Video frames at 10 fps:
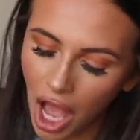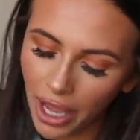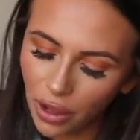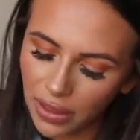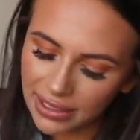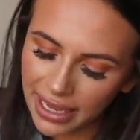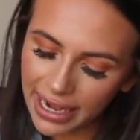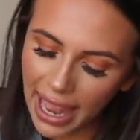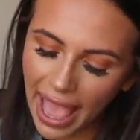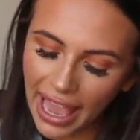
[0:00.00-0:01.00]
I got this
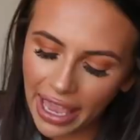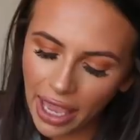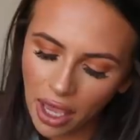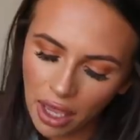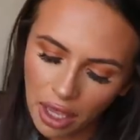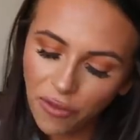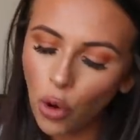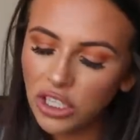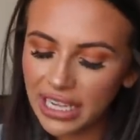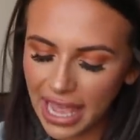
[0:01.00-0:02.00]
in a
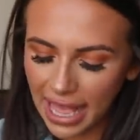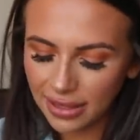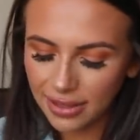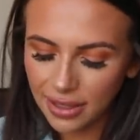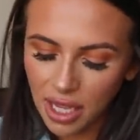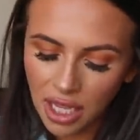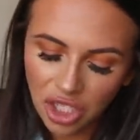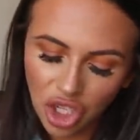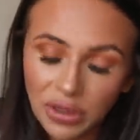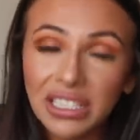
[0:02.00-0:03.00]
40S.
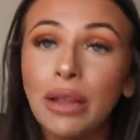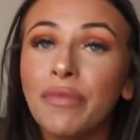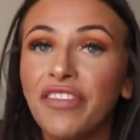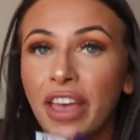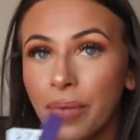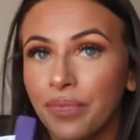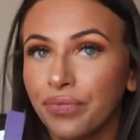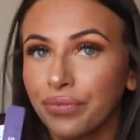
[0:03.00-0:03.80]
So slim fit.